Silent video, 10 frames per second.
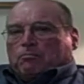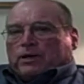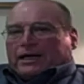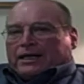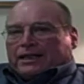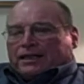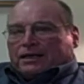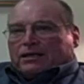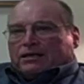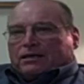But I
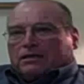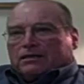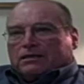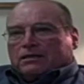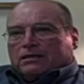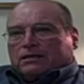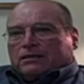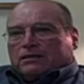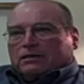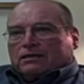think,
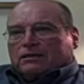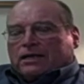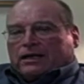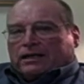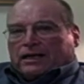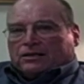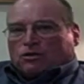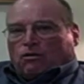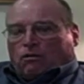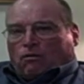taken as
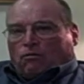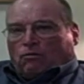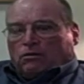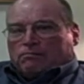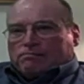a whole,